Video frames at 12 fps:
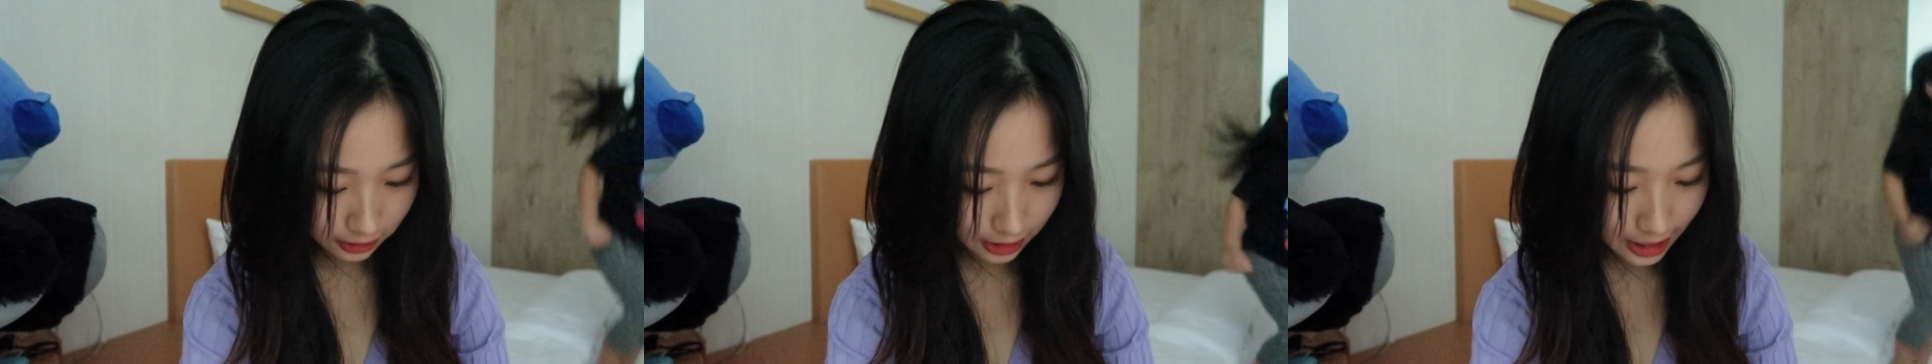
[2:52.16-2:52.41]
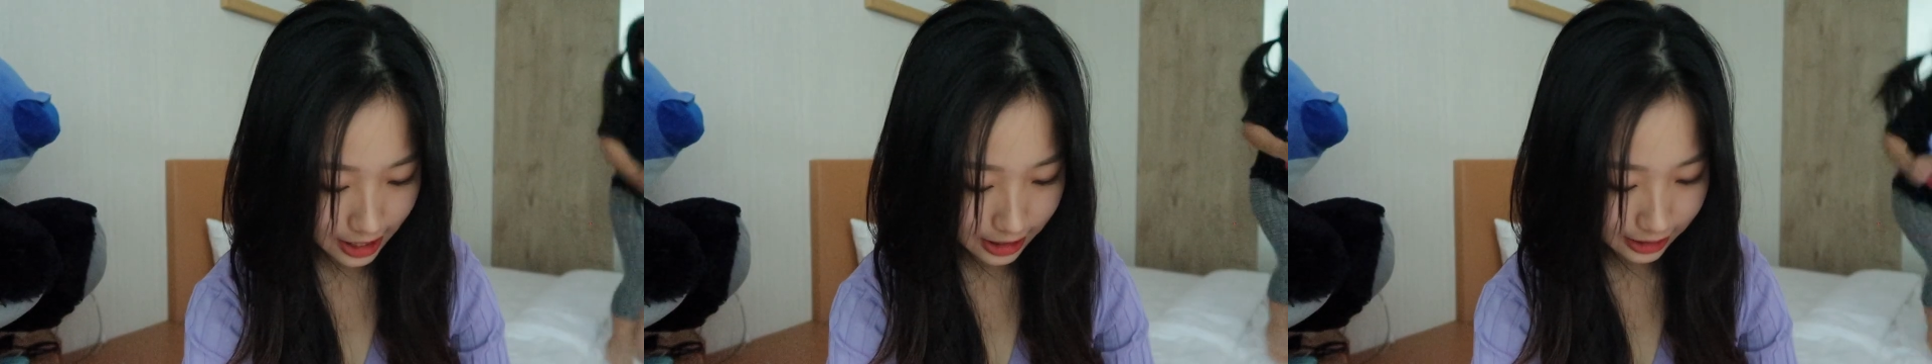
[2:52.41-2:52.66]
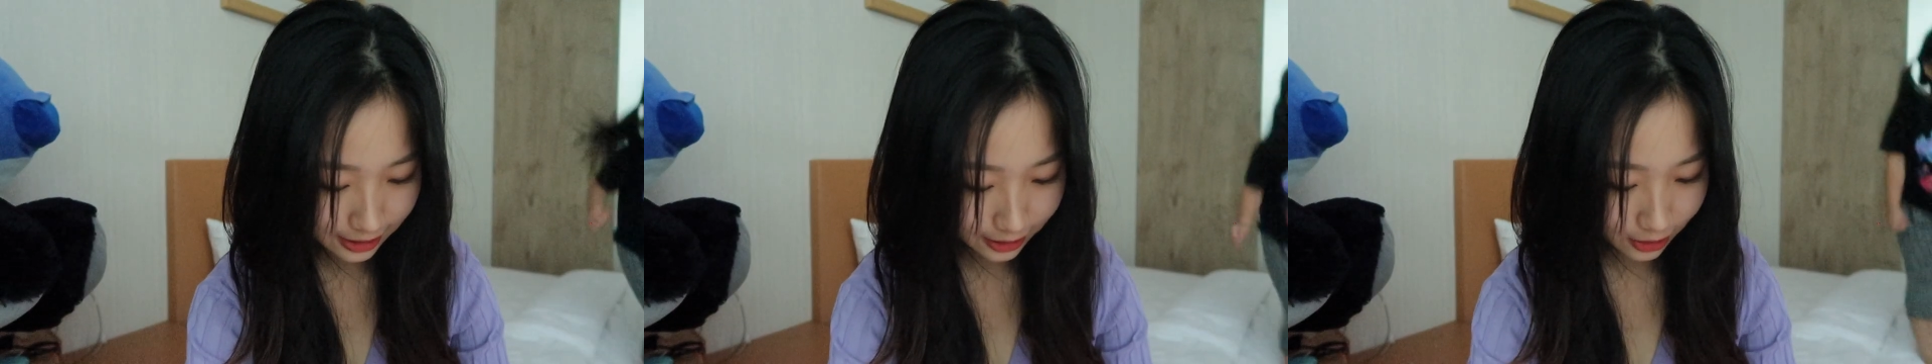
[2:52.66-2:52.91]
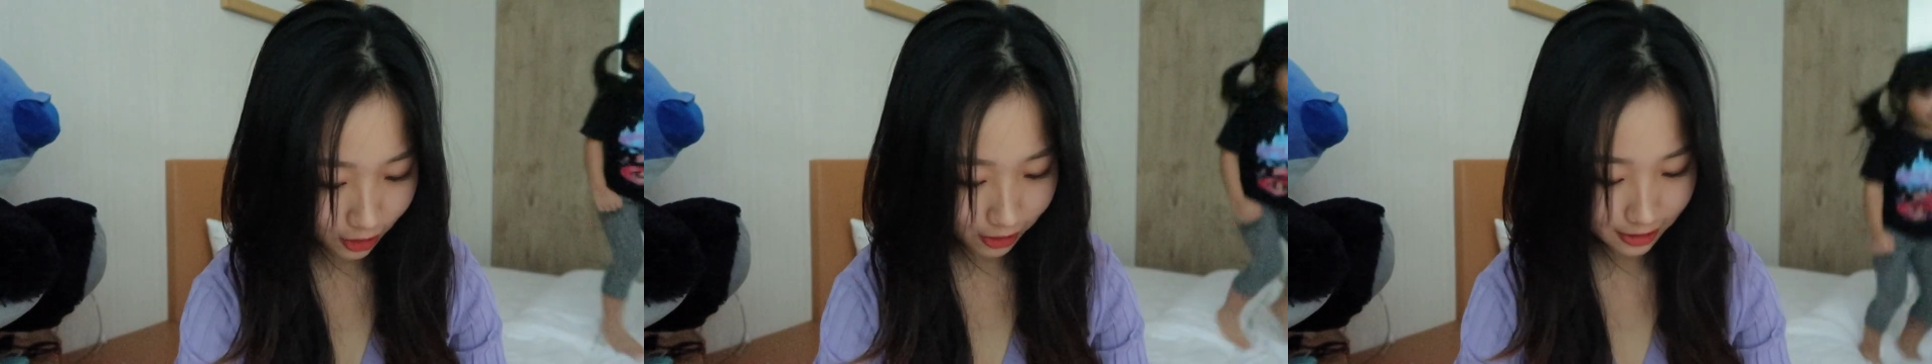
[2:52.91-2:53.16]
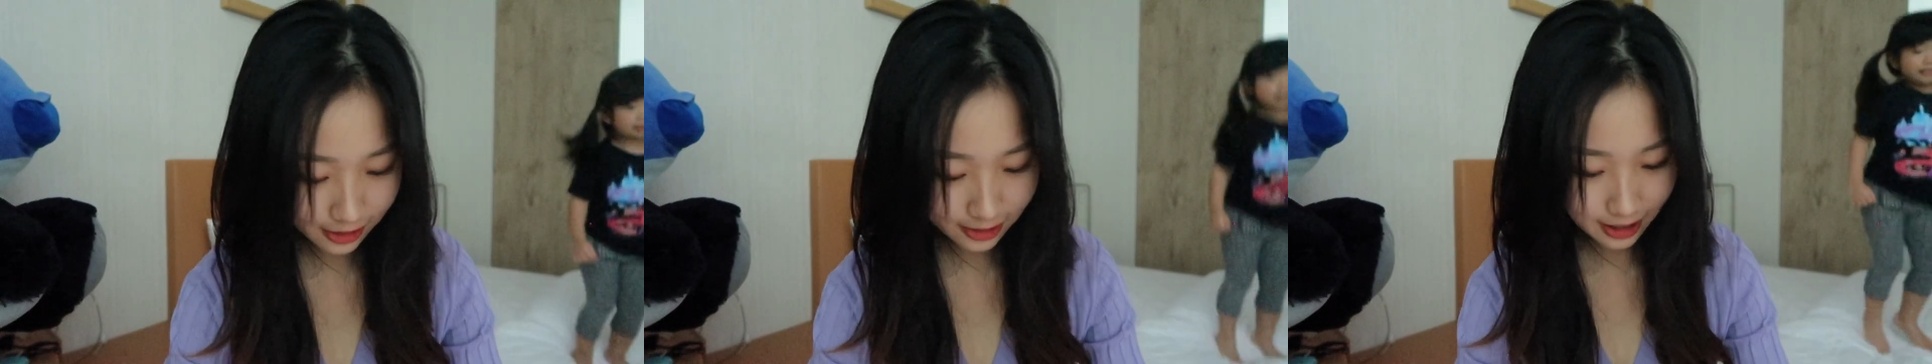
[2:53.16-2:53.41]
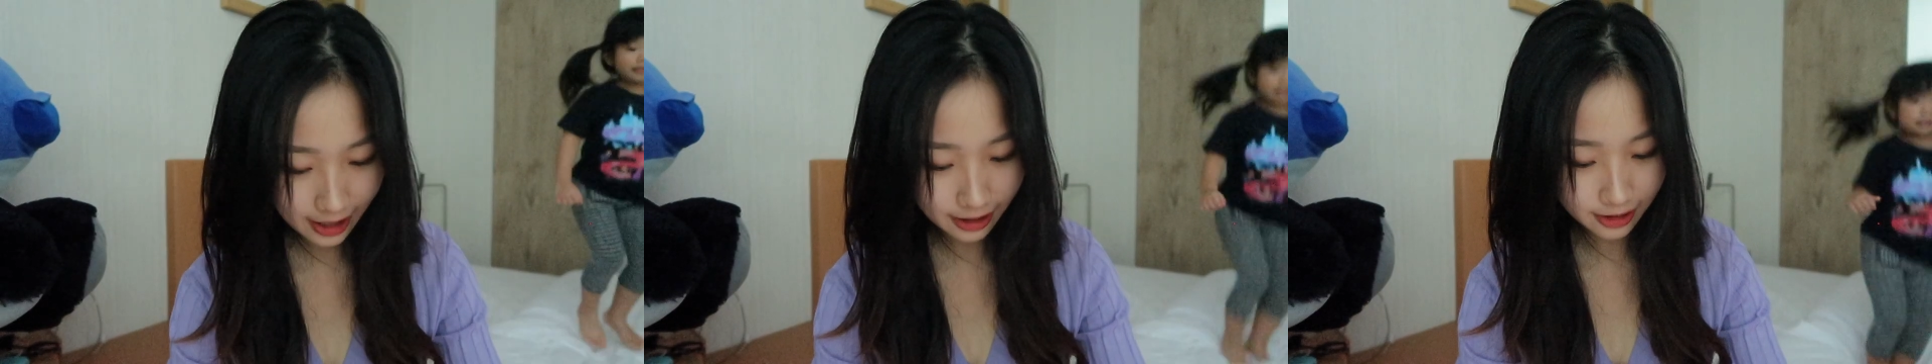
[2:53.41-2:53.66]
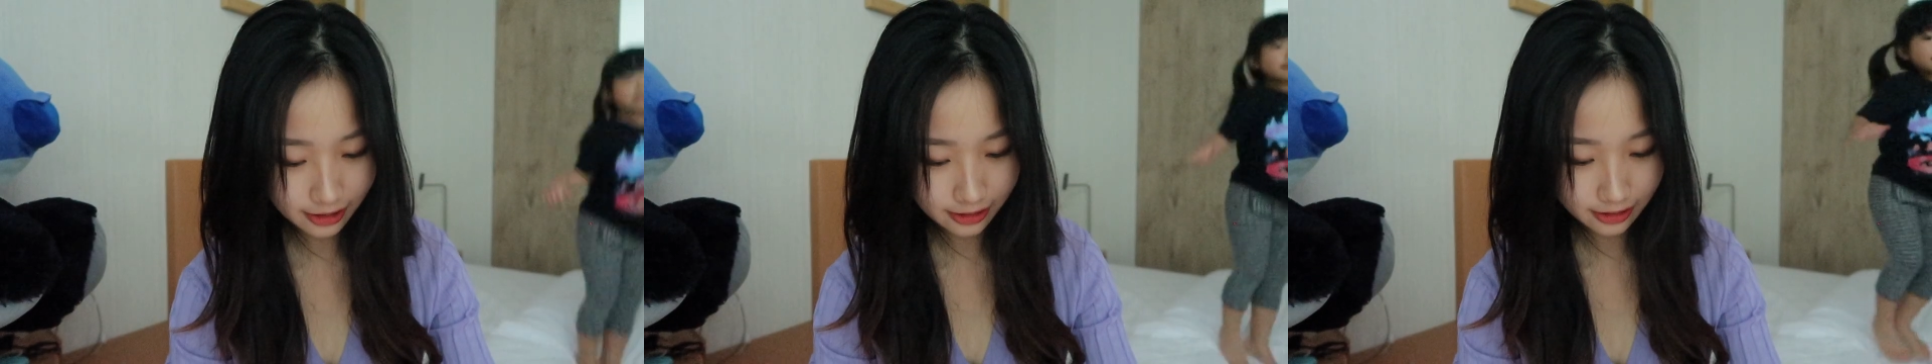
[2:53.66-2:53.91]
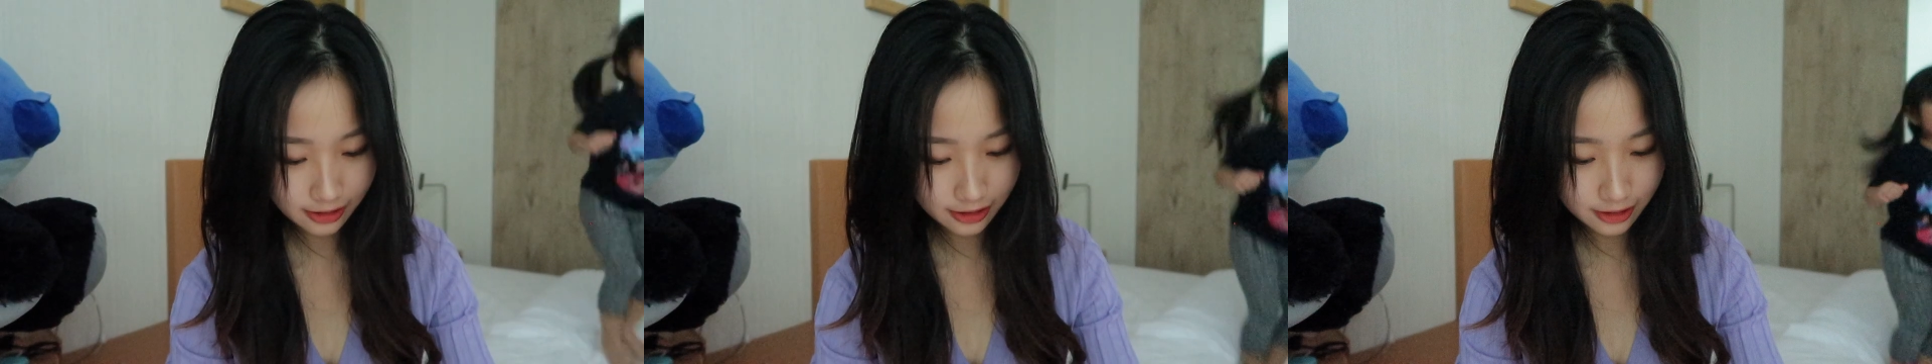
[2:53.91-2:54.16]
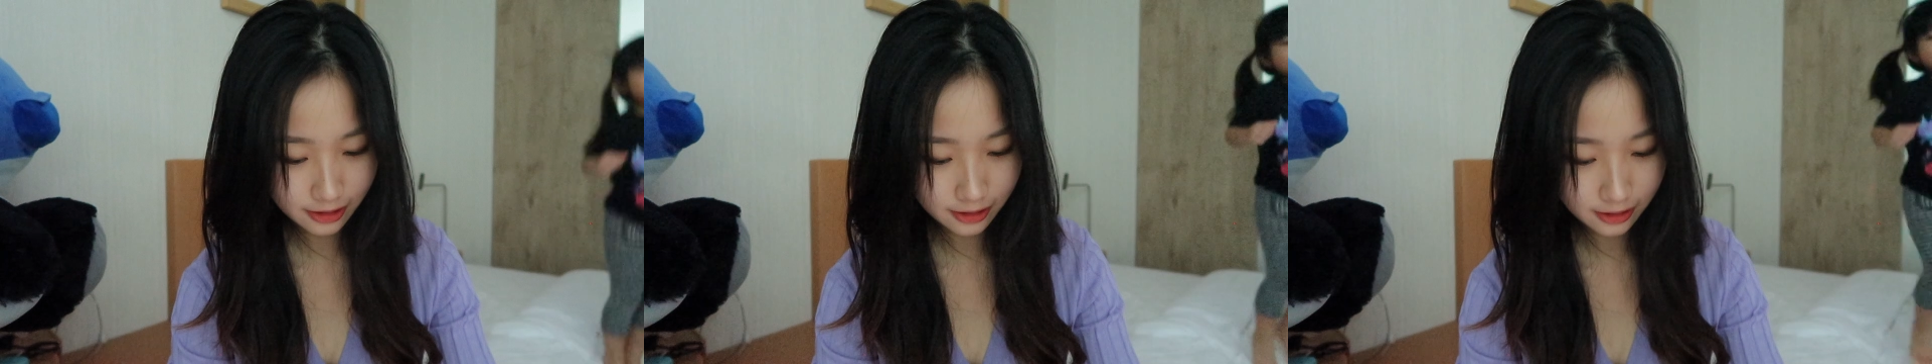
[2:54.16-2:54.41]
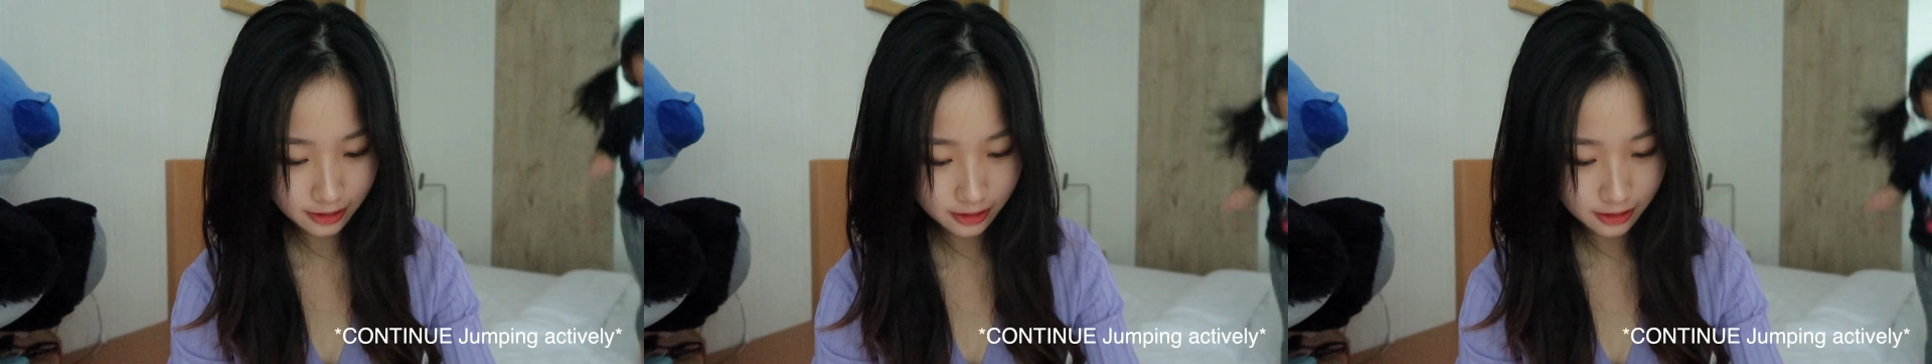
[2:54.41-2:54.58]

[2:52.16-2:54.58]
That is not silent.